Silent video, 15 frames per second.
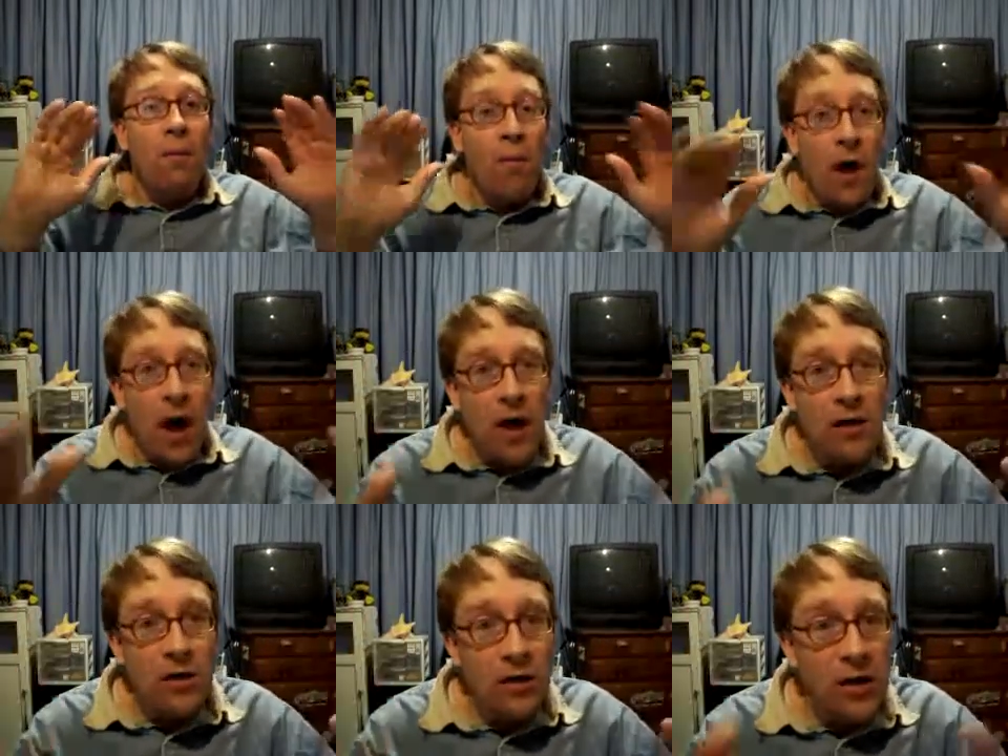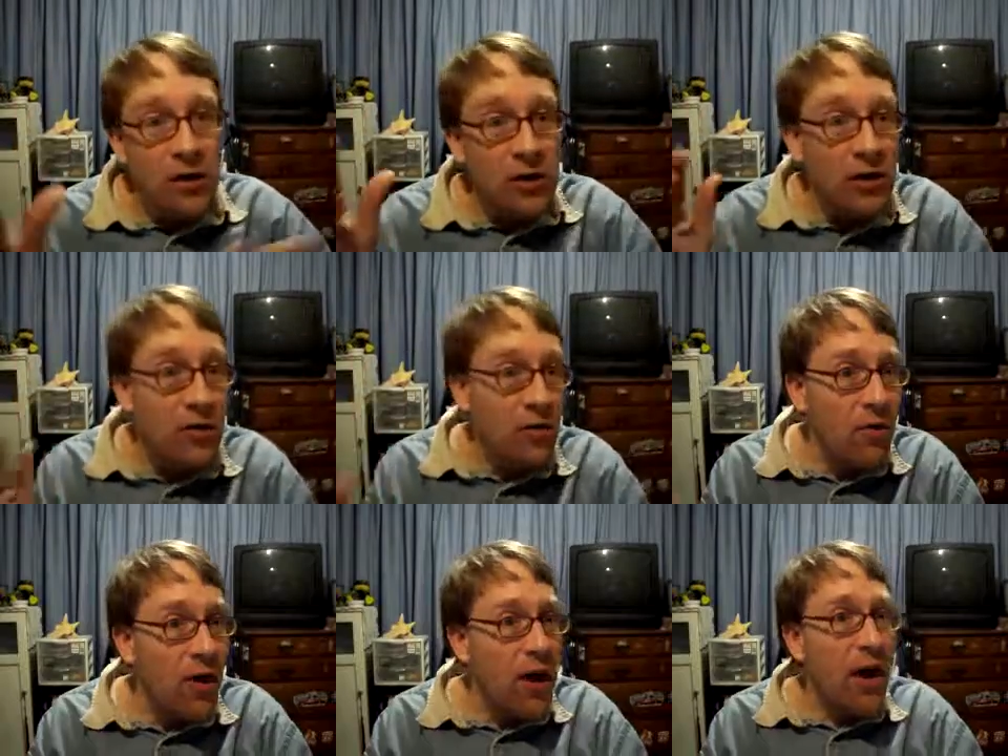modulus
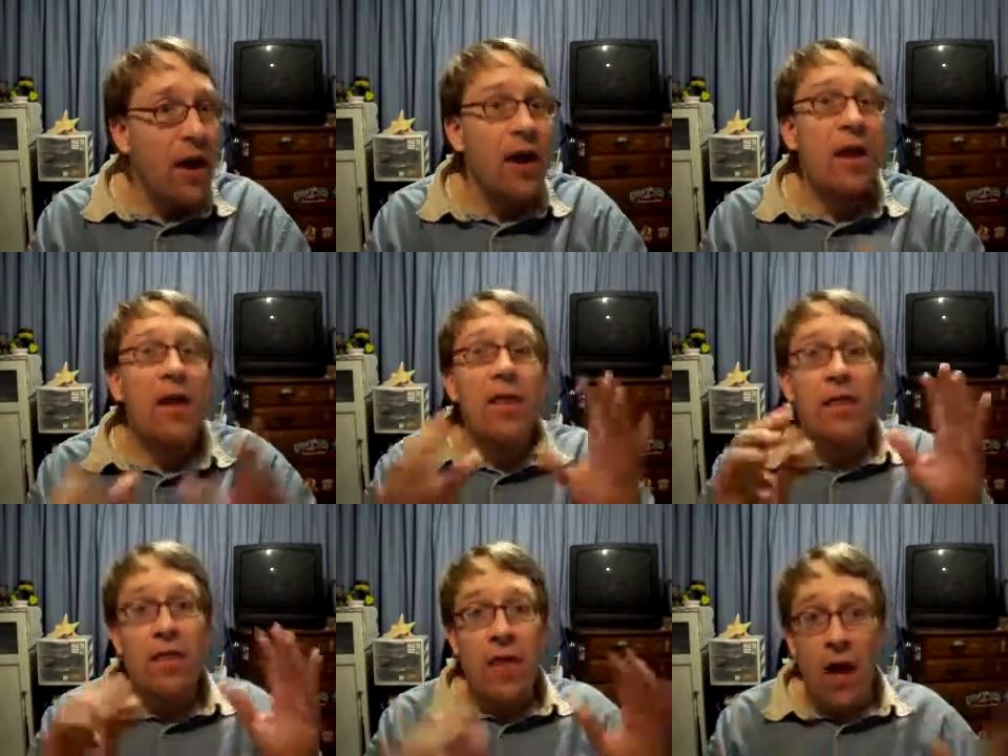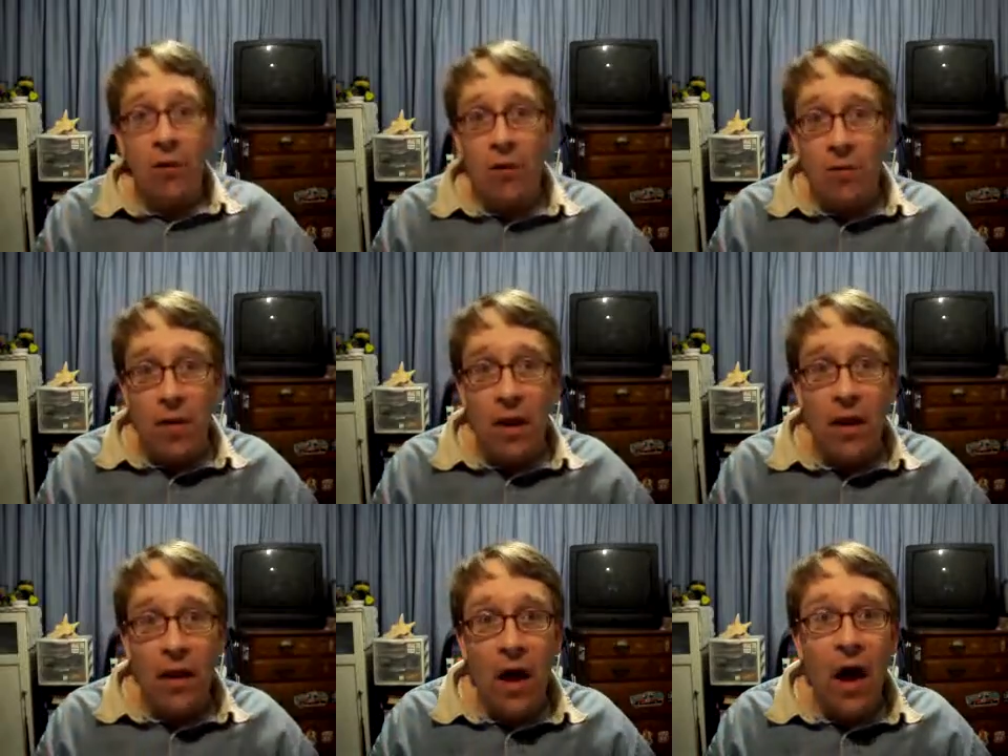3, that
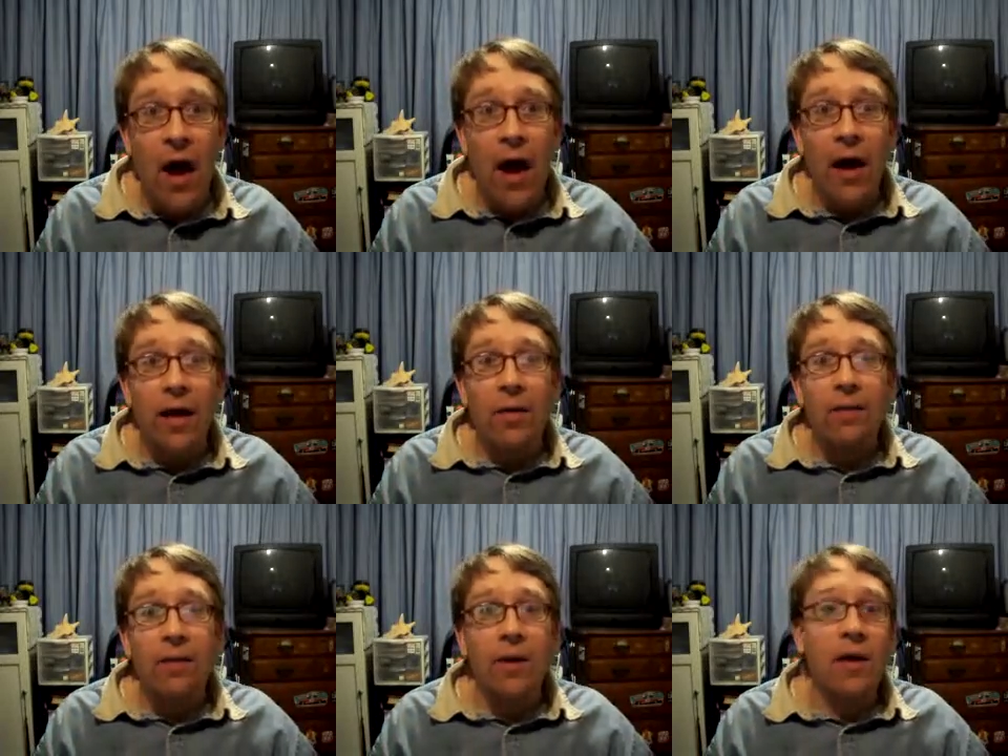would be a lie.